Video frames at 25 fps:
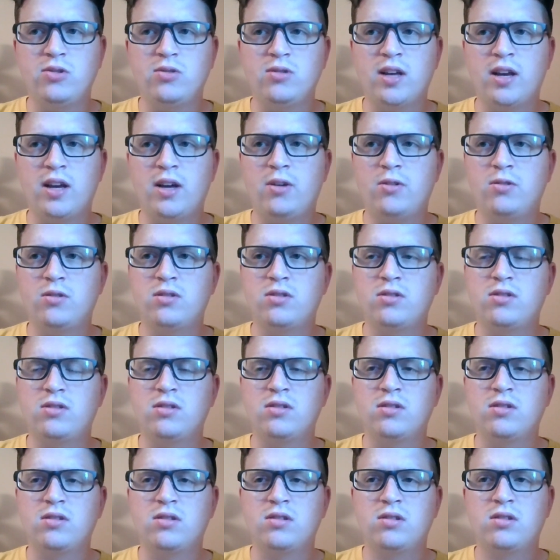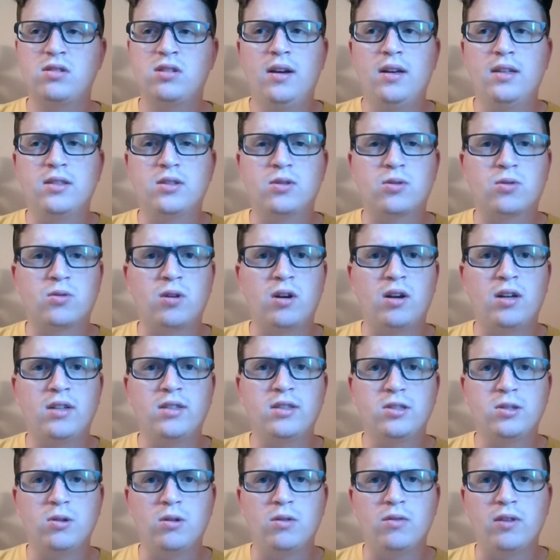out since
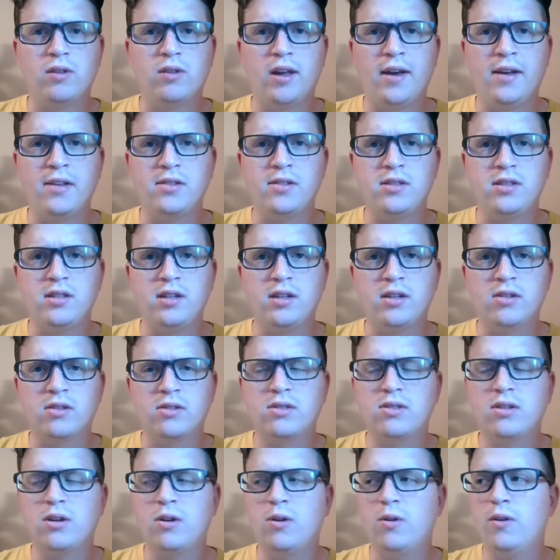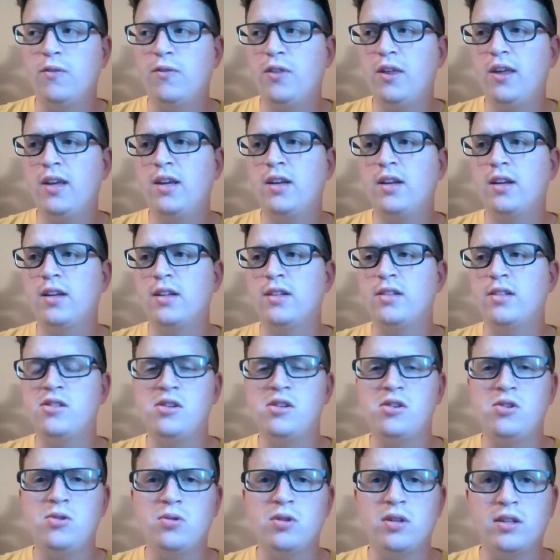Toronto of last year. So if they can
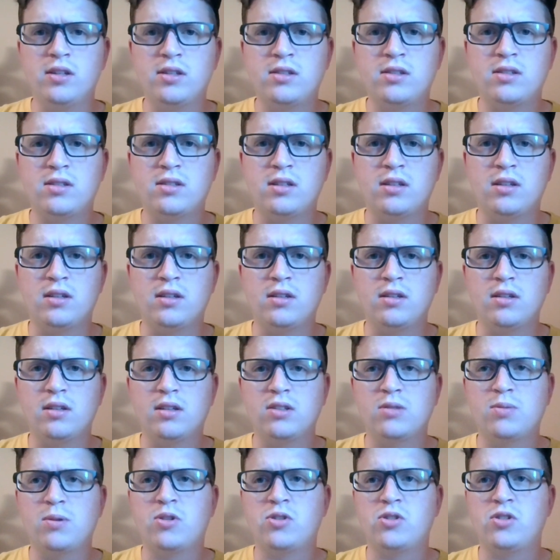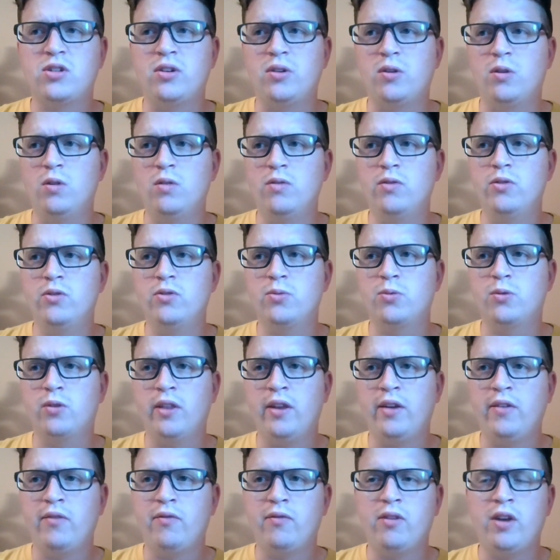continue this, and especially on ovals where
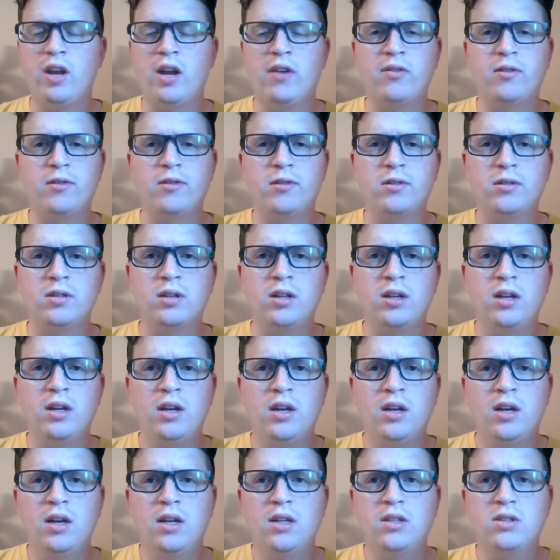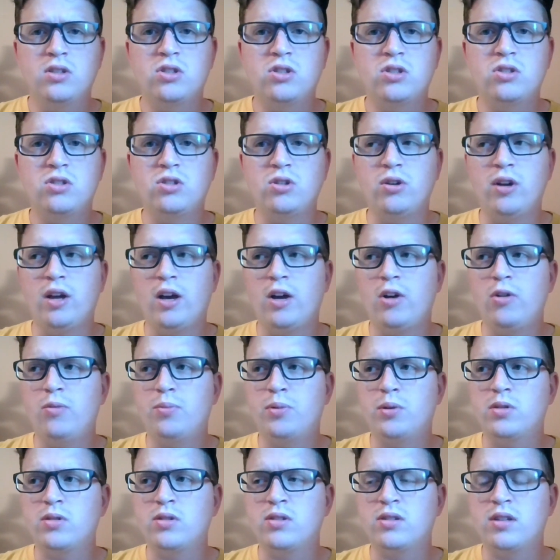they've never stood out
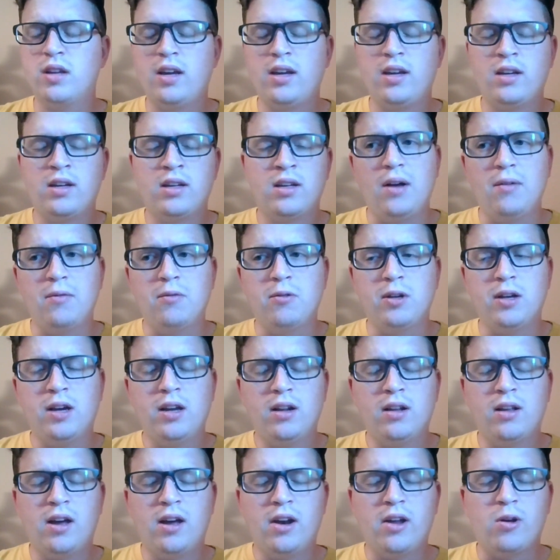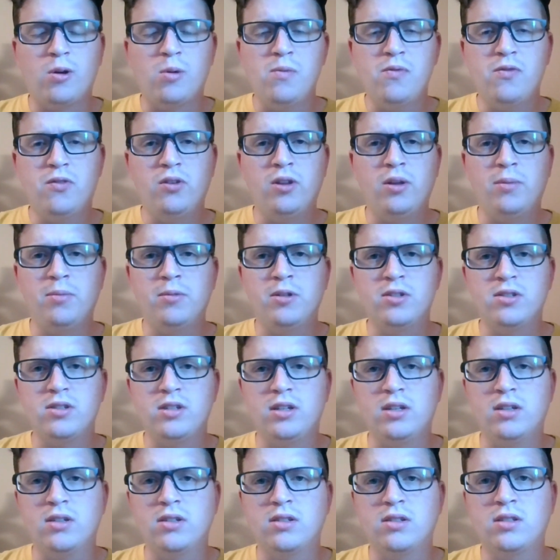per se, we got a lot of hope for them this
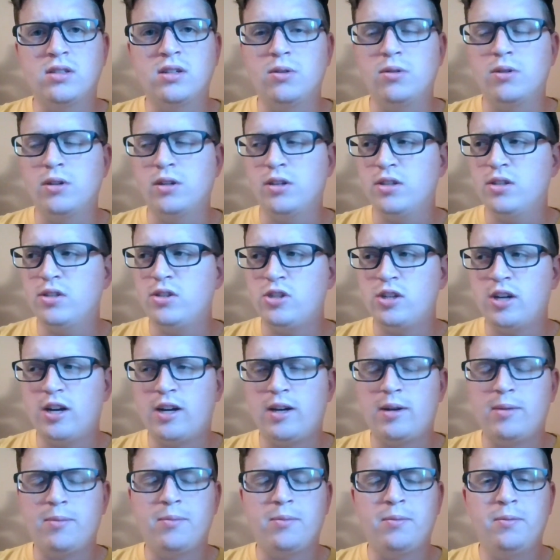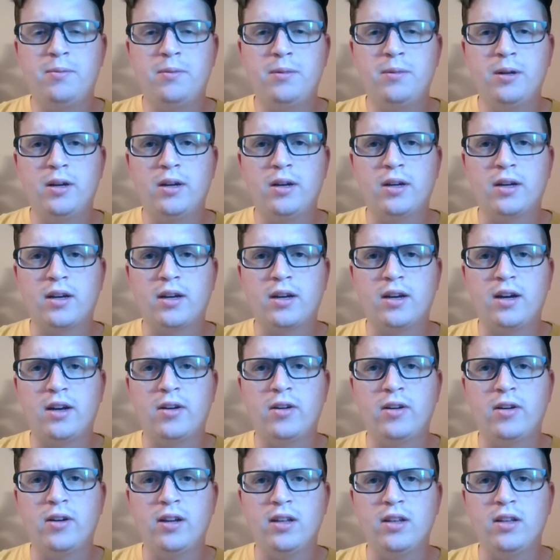year. So good job,
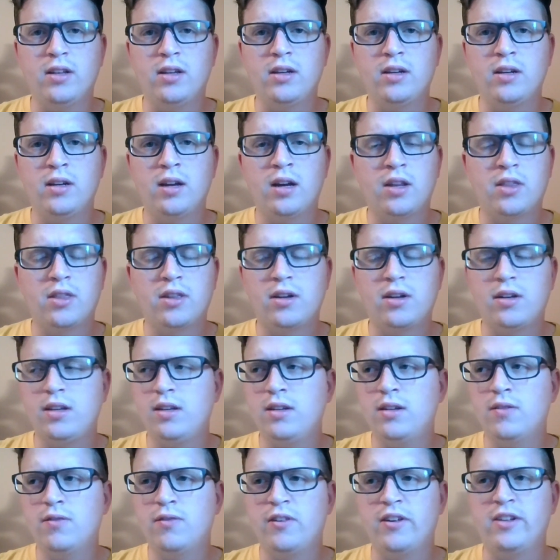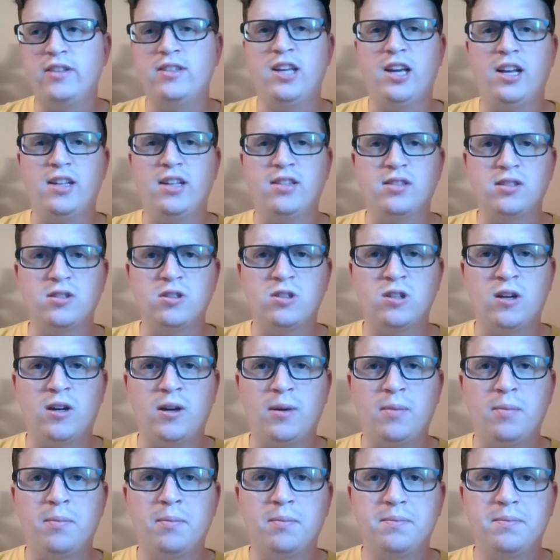Conor Daly. I thought he did a fantastic job.